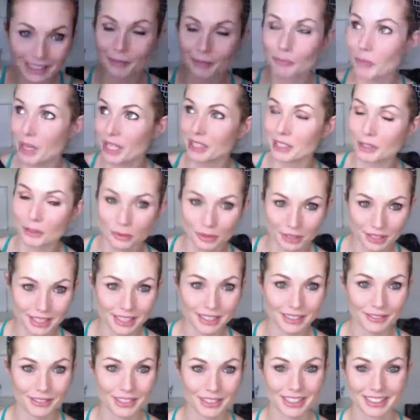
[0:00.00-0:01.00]
Message
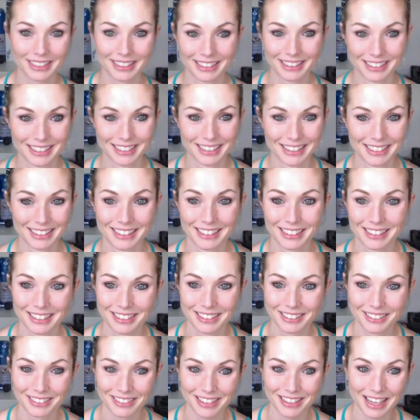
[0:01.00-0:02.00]
received,
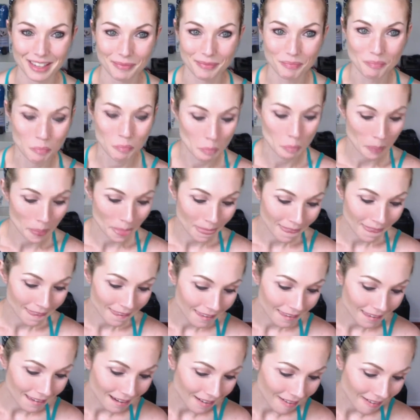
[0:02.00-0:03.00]
right?
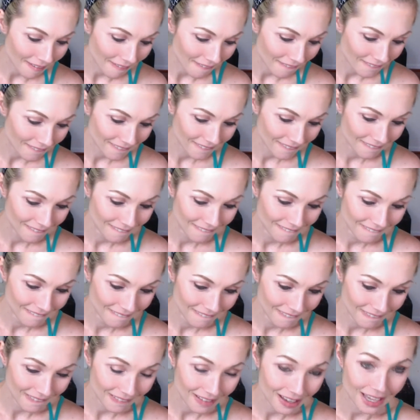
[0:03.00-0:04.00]
And
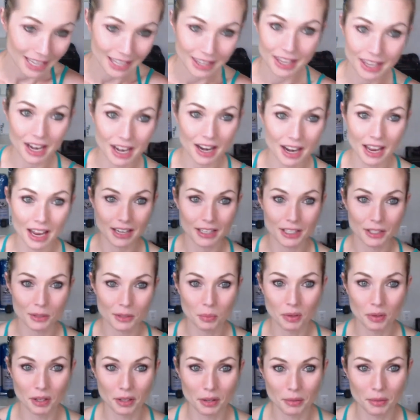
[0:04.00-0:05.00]
then I just
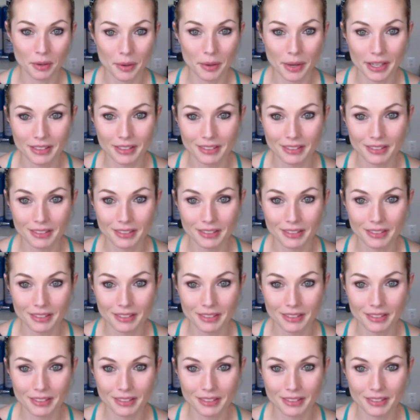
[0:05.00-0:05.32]
worked through it.